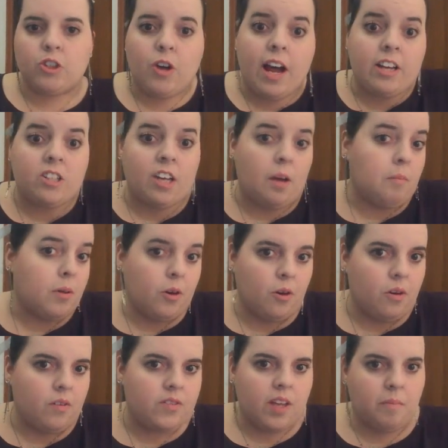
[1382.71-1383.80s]
dry
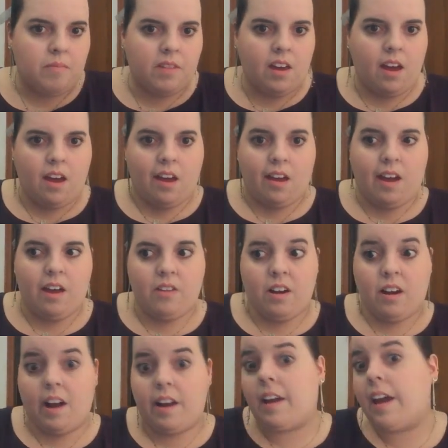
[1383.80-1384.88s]
shampoo of something and
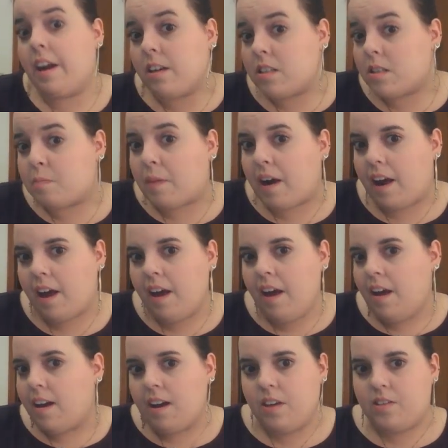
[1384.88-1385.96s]
then got a hairspray
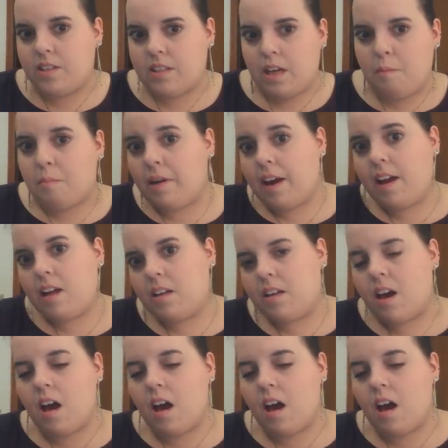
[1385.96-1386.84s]
in the same brand.